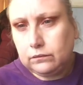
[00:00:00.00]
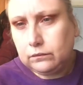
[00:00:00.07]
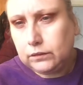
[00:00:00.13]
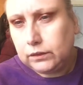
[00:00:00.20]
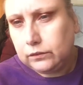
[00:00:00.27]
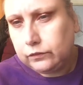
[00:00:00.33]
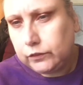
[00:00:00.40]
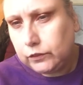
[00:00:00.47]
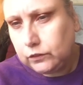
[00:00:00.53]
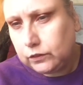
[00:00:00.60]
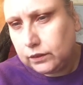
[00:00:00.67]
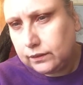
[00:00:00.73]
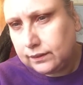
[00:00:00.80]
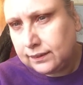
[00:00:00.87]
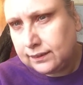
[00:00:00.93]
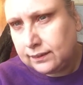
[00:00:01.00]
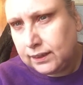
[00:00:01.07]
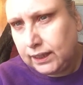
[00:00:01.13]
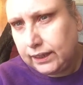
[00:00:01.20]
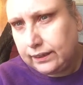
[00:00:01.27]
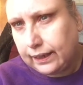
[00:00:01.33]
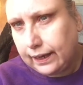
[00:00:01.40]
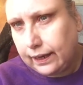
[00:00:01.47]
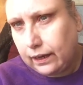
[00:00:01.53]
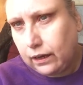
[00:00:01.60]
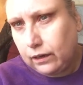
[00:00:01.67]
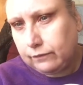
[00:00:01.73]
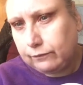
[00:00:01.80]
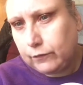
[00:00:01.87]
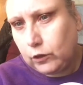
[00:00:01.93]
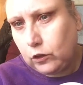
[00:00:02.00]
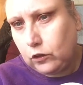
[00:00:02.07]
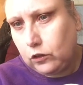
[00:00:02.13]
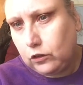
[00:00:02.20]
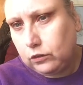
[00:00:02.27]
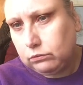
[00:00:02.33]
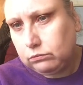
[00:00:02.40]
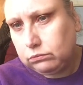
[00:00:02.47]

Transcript: if you can see that, I've got,